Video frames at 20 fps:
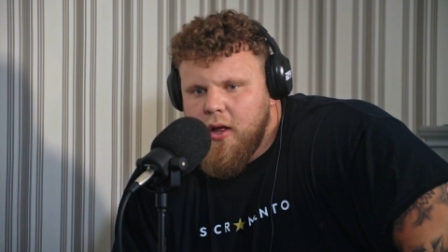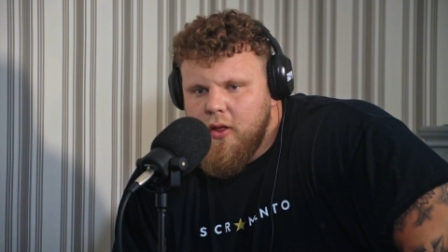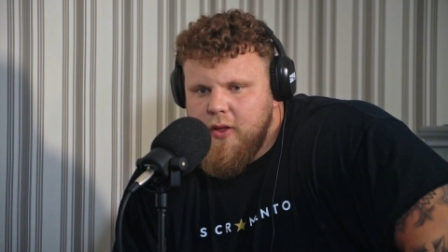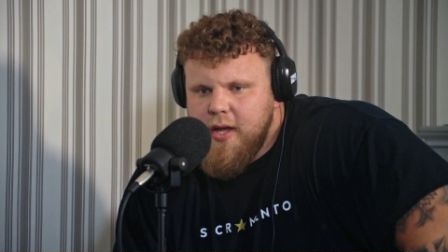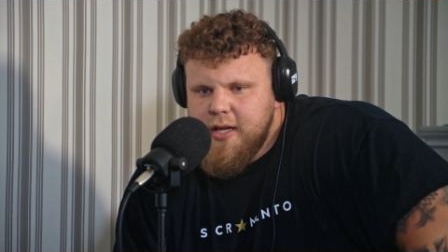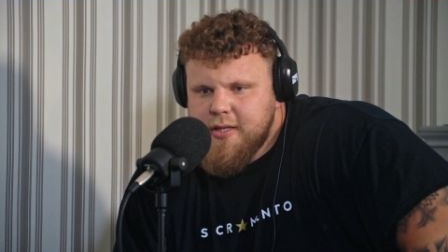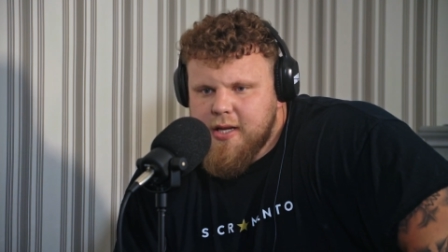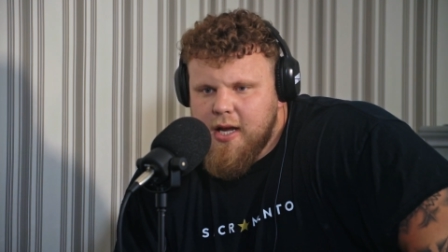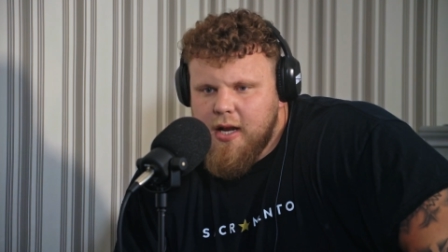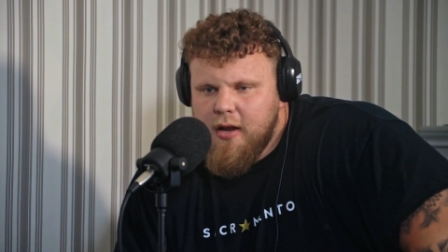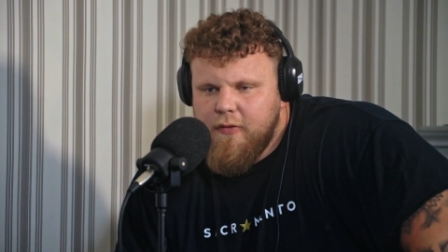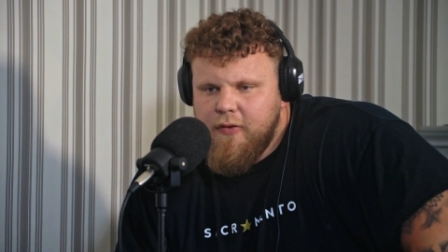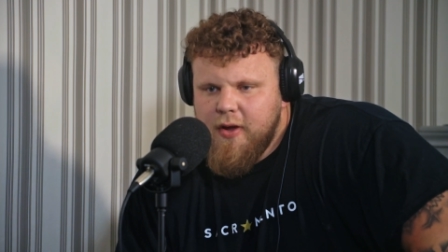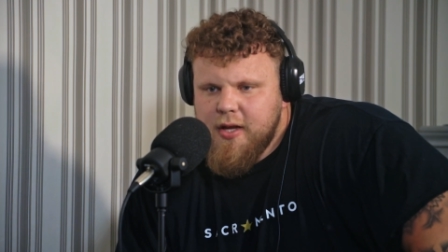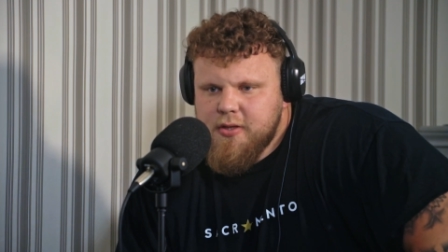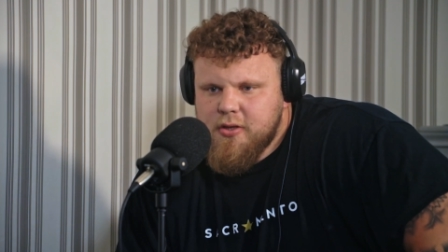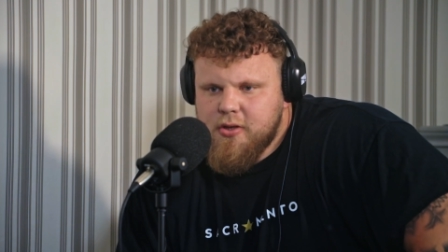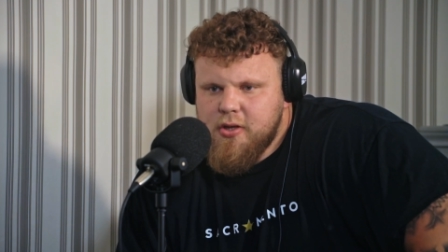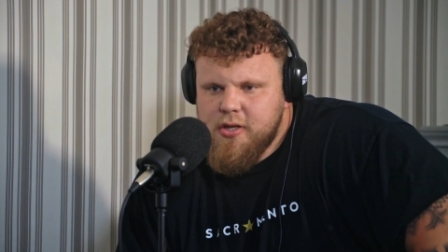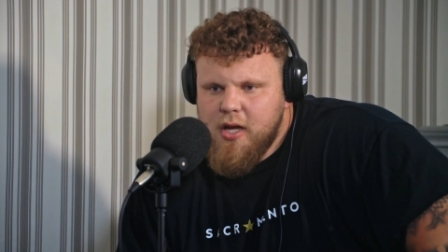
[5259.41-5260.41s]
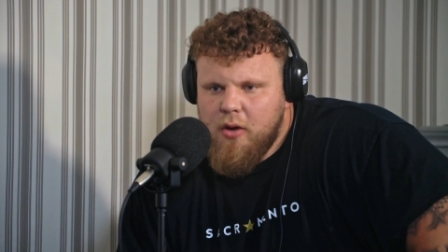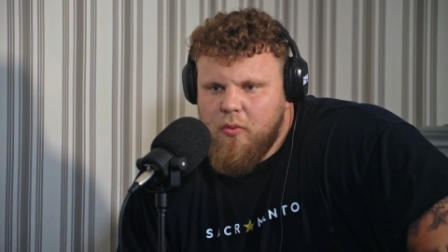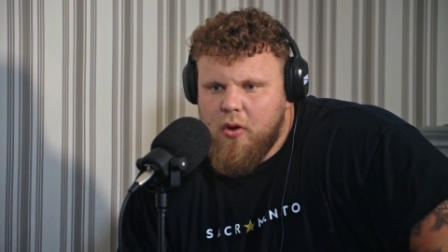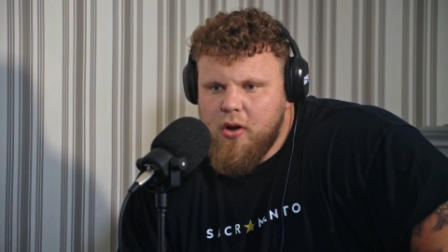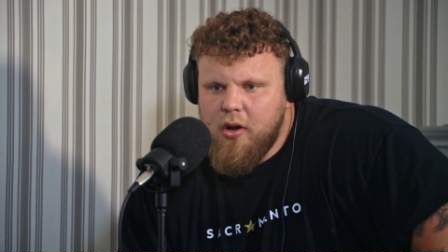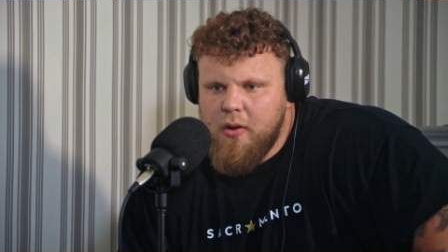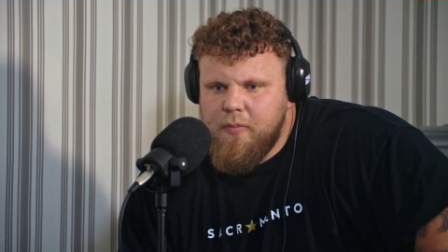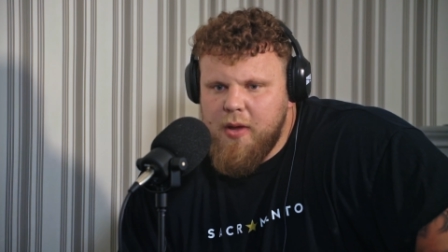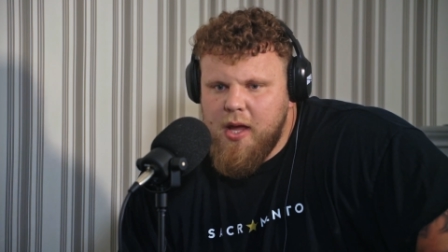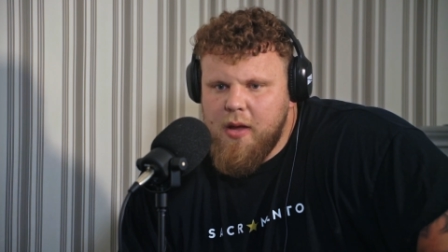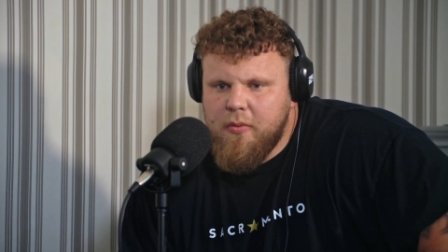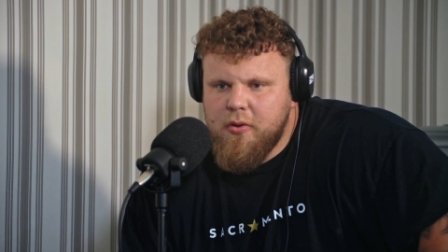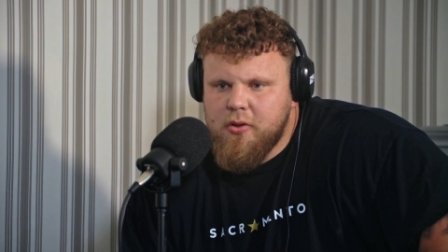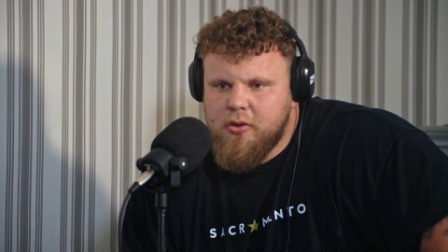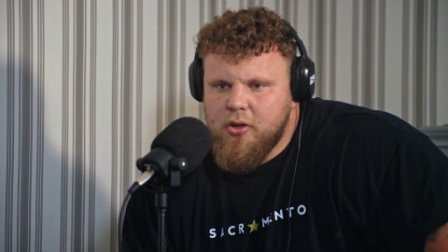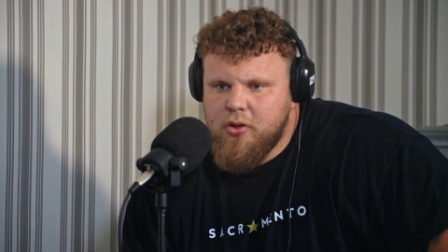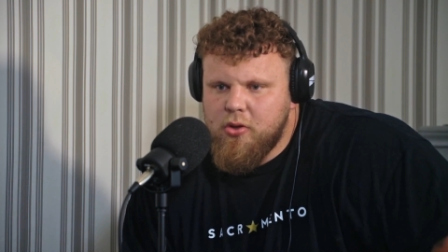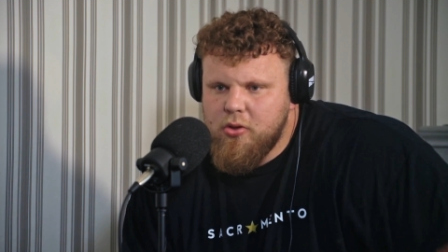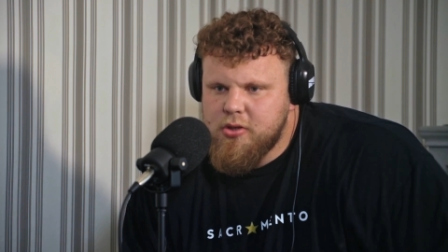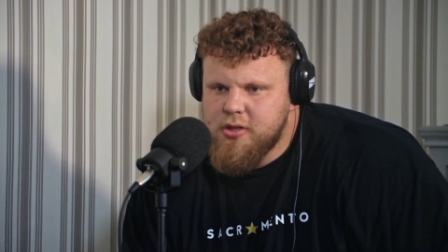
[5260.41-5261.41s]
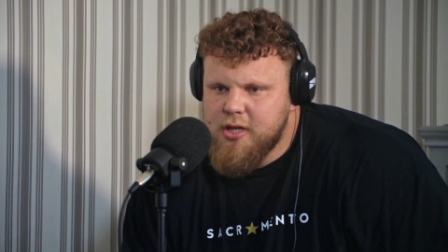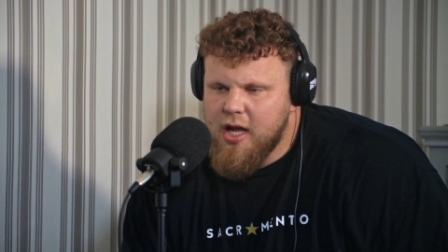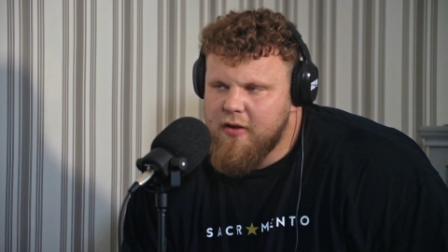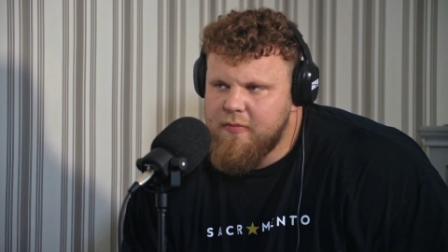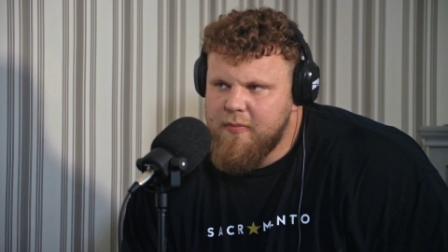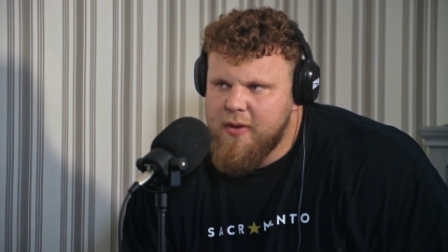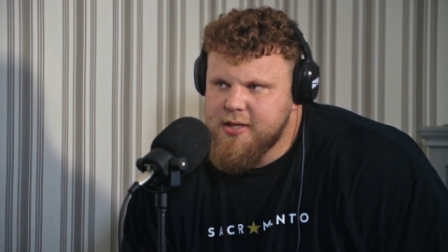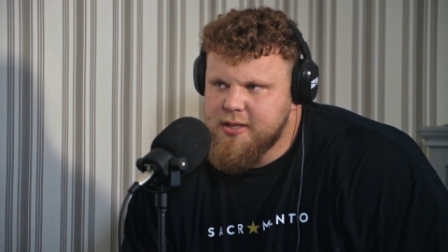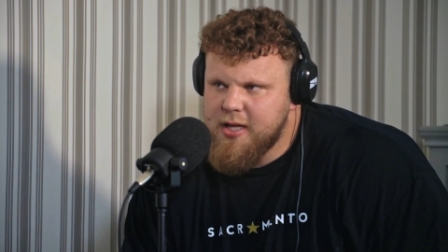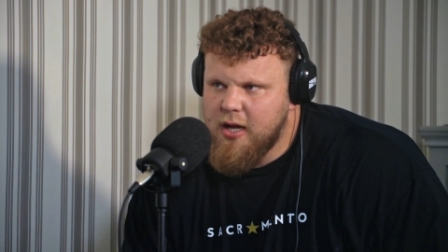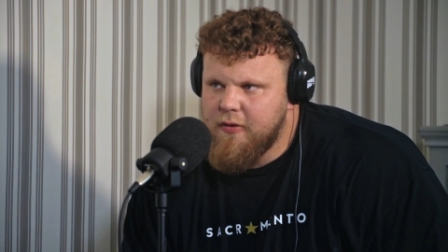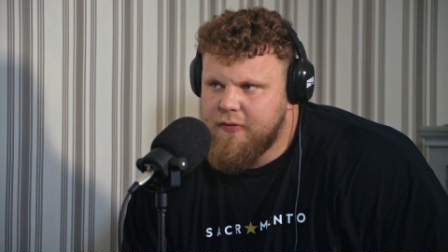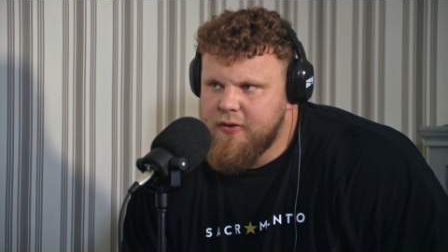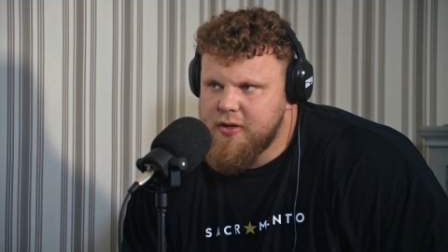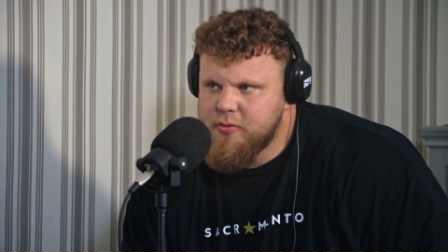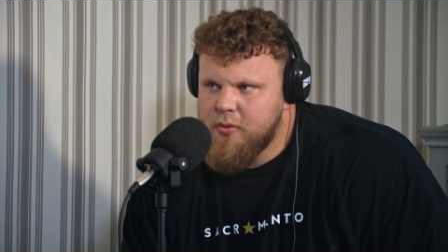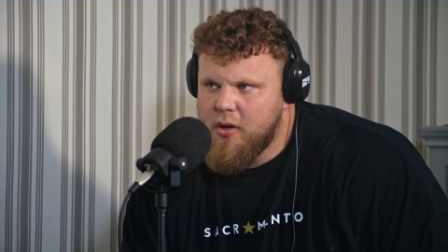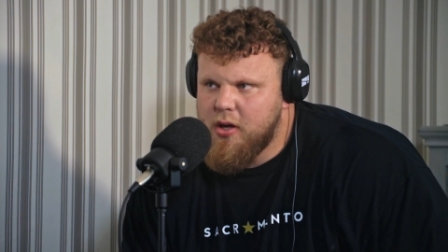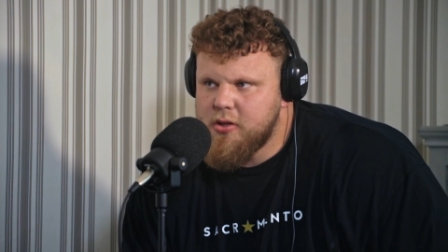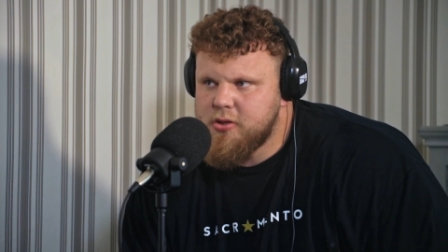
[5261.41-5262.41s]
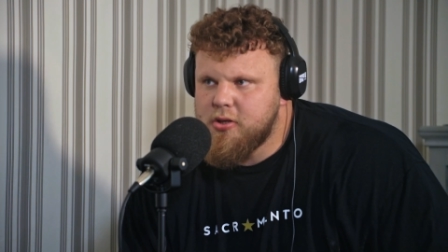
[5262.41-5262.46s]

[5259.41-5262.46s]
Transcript: these kind of things, because I want to be able to do stuff myself as well.